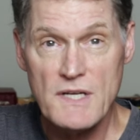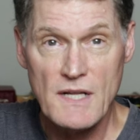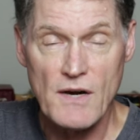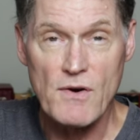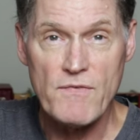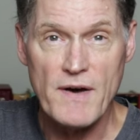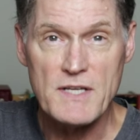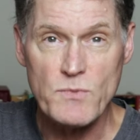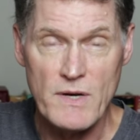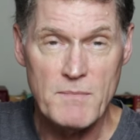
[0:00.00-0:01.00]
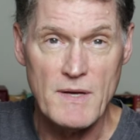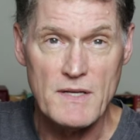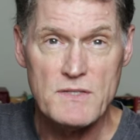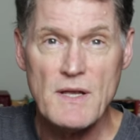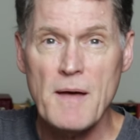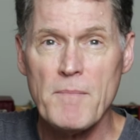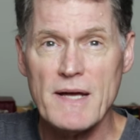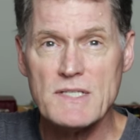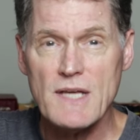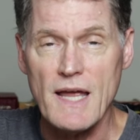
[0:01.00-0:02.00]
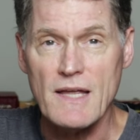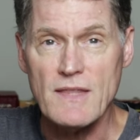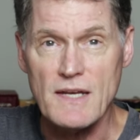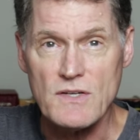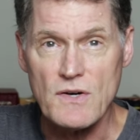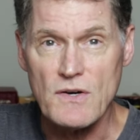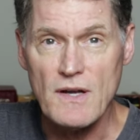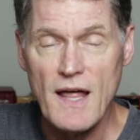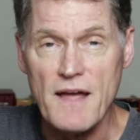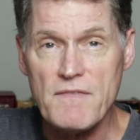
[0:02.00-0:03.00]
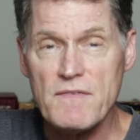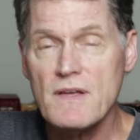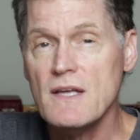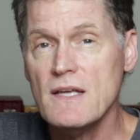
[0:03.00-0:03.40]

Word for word: he clarifies what he means by saying that eternal life